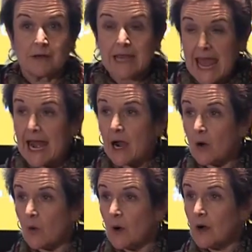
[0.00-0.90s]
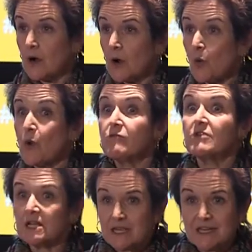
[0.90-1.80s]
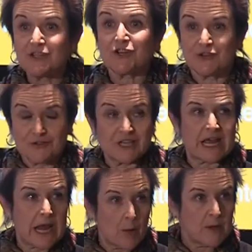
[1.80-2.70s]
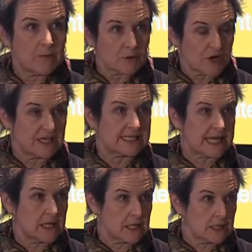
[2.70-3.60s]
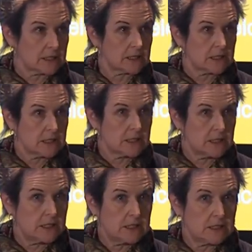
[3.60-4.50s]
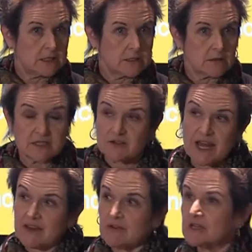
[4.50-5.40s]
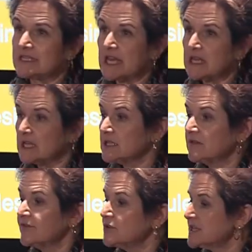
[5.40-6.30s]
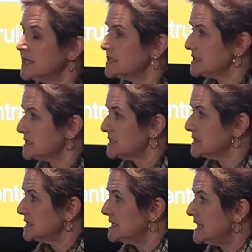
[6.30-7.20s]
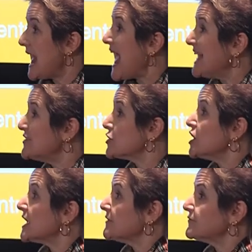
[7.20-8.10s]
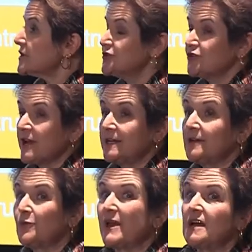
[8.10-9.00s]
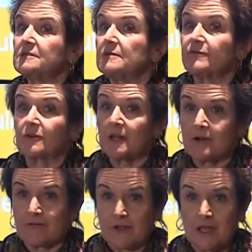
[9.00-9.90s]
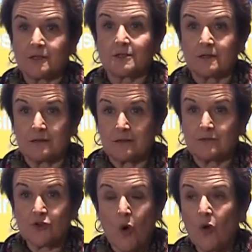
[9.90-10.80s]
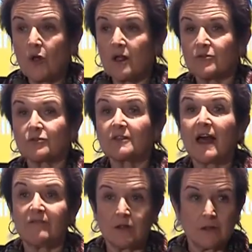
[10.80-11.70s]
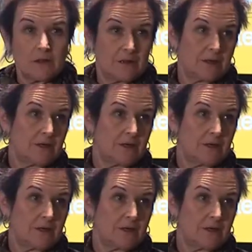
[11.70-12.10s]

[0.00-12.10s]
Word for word: now we really need to understand how people are going to say things. Because they're not even going to say things in full sentences. And they're going to get frustrated if we ask them for clarification. It's a whole other level